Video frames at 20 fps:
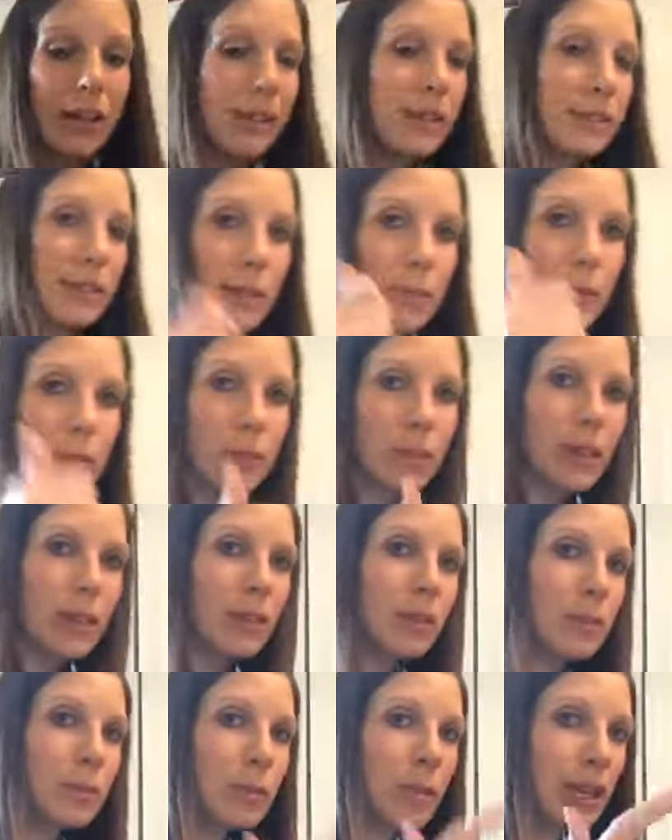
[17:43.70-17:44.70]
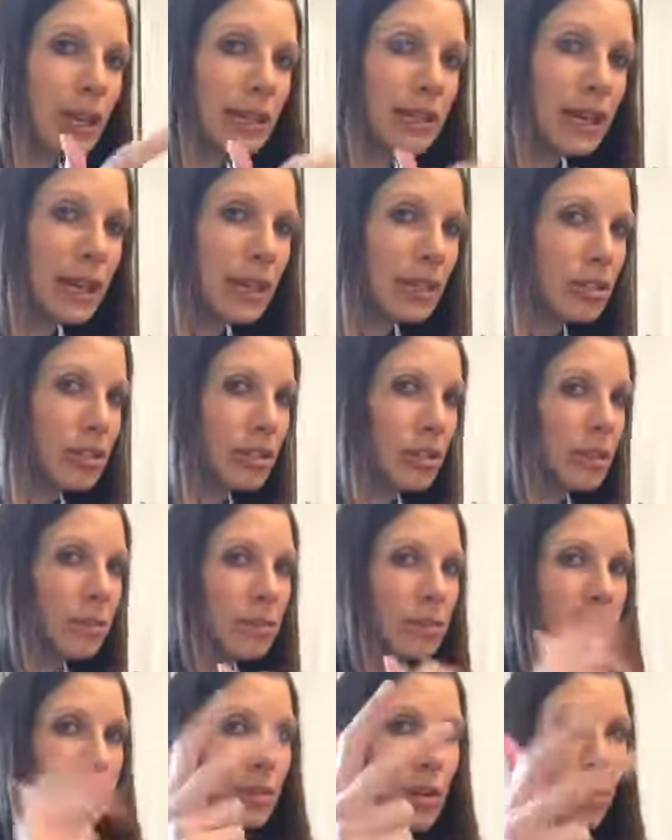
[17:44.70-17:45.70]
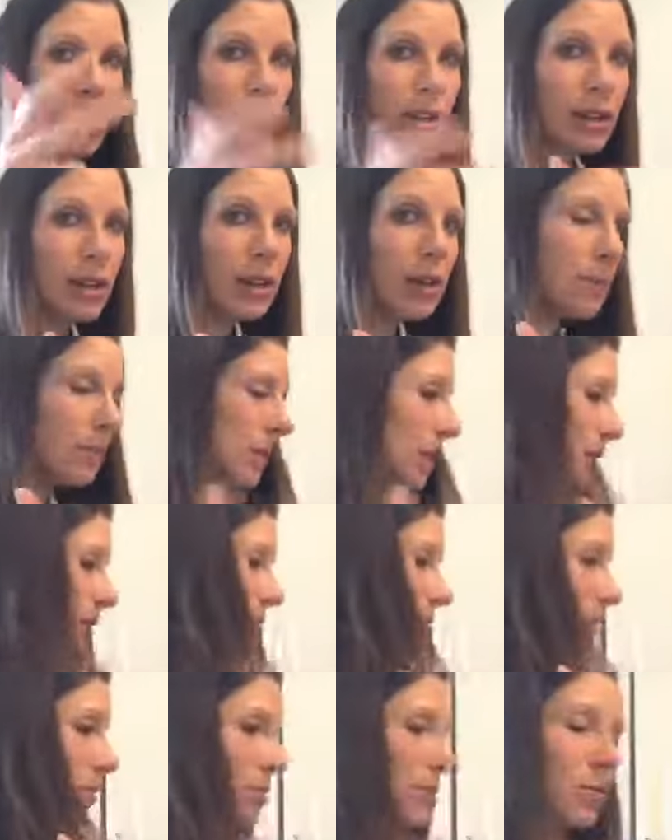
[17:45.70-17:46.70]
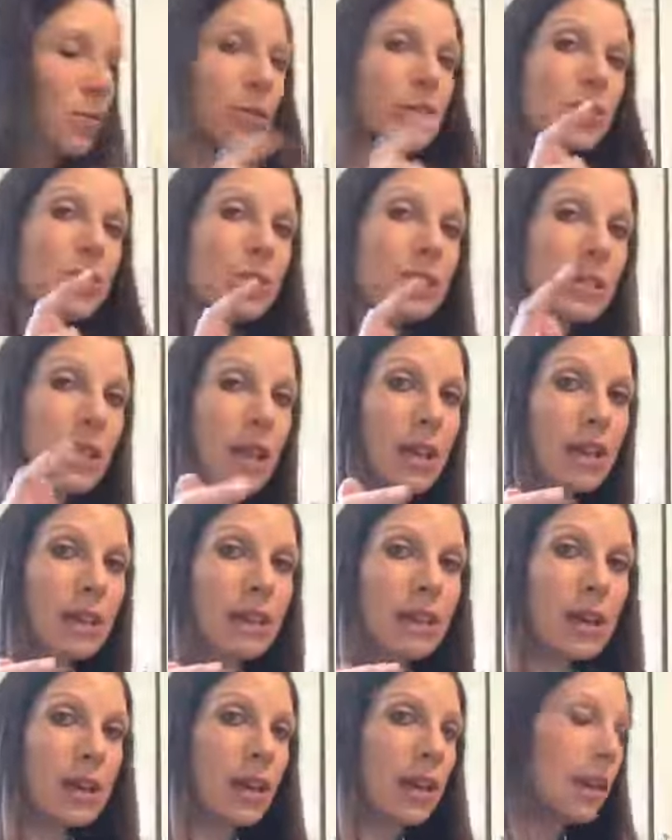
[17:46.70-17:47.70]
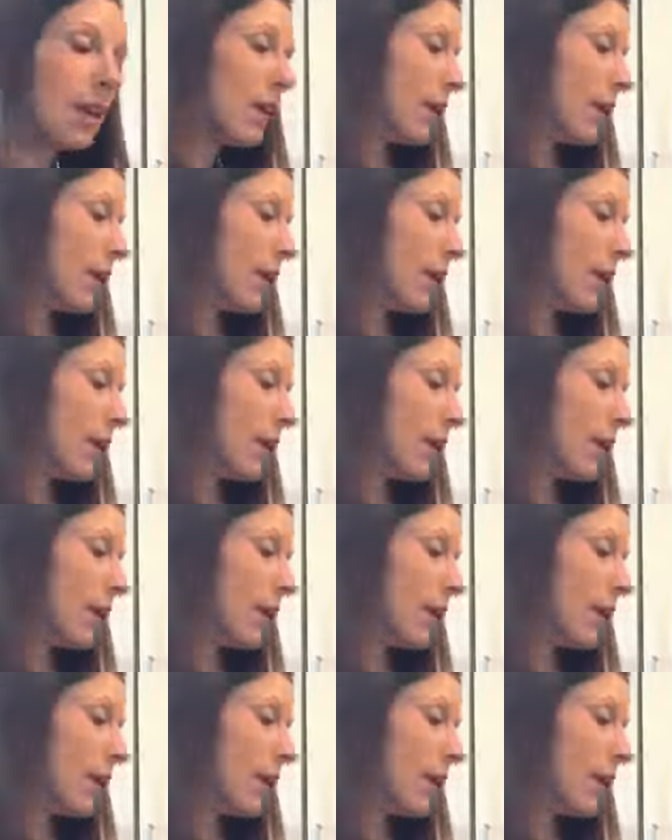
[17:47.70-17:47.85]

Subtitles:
Simple Mills, plantain chips, coconut aminos, which would take the